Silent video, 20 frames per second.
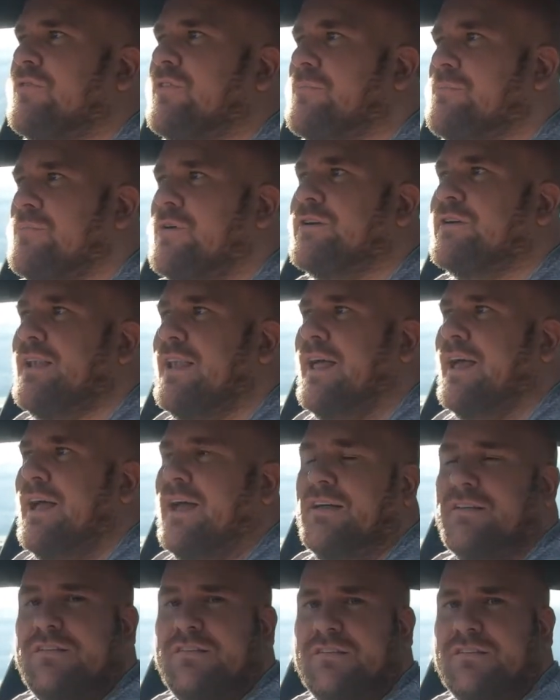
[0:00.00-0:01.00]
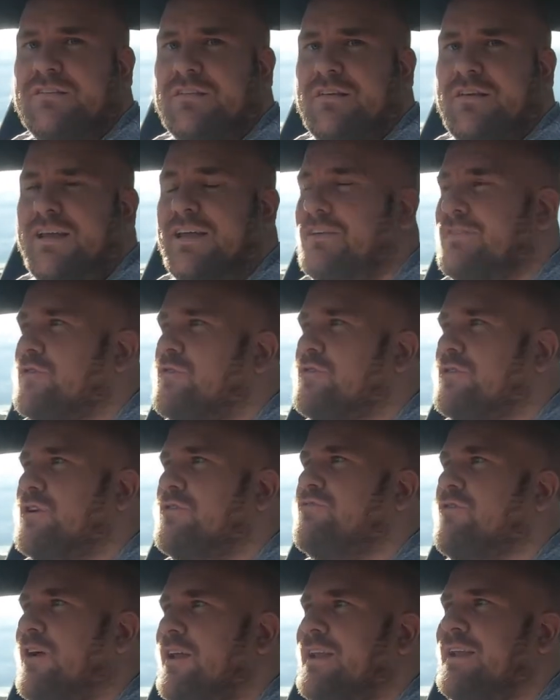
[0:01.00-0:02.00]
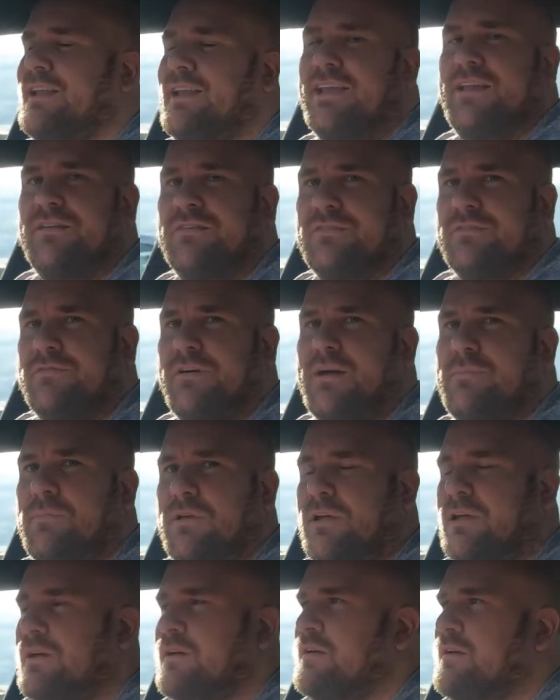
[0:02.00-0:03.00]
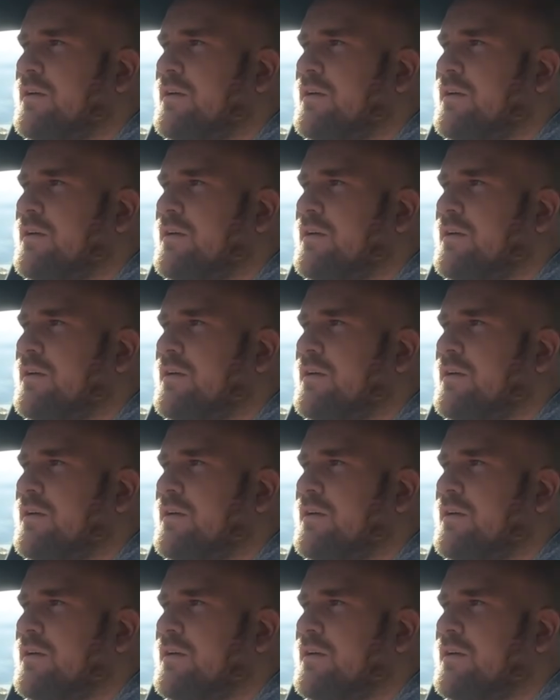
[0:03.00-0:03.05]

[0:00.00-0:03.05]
the Model S is all you really need as a family.